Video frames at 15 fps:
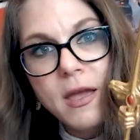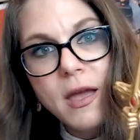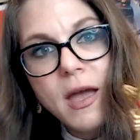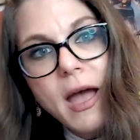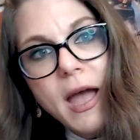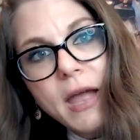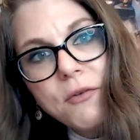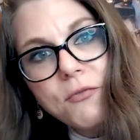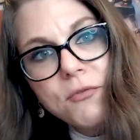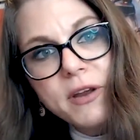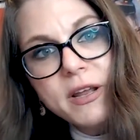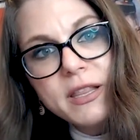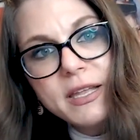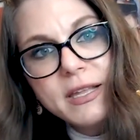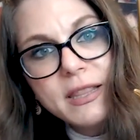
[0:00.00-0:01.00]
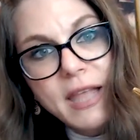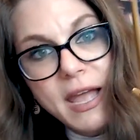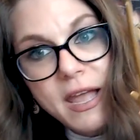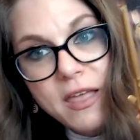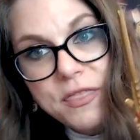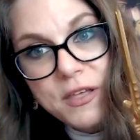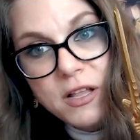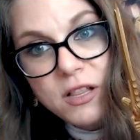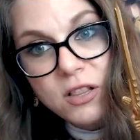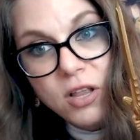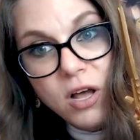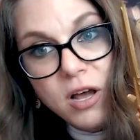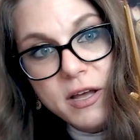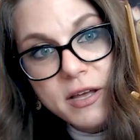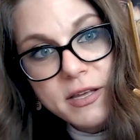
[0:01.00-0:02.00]
I really like the
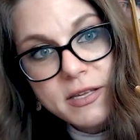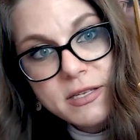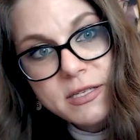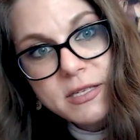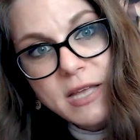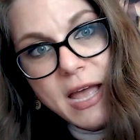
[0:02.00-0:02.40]
claws.